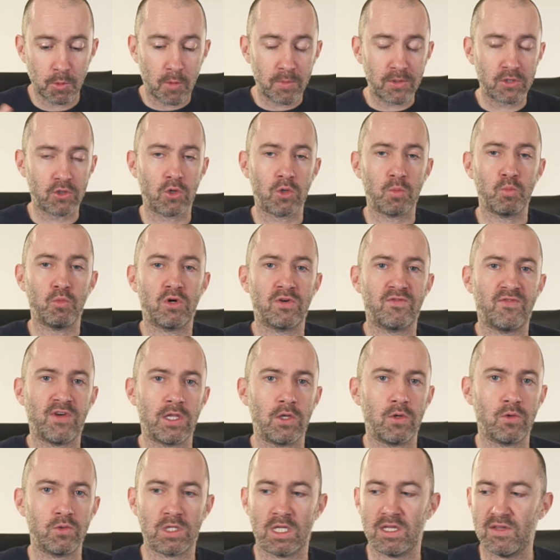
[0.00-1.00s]
I will be doing more
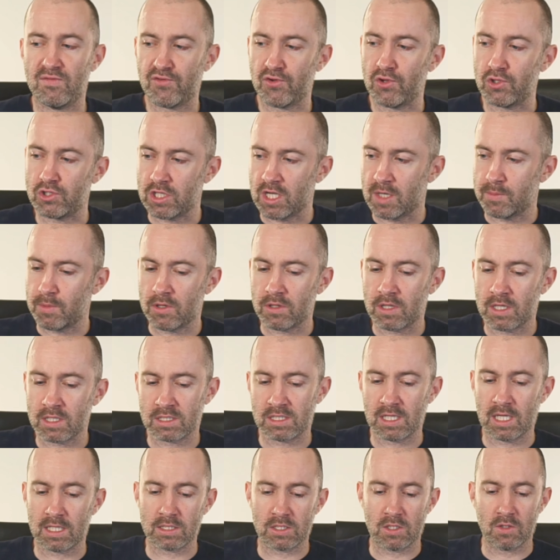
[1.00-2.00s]
videos in the future about
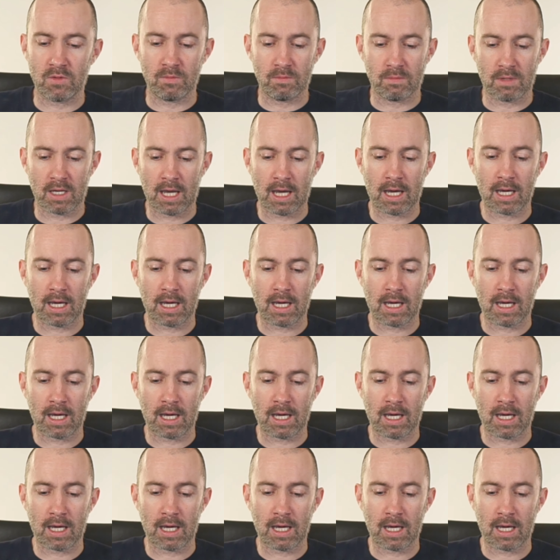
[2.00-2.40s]
this system,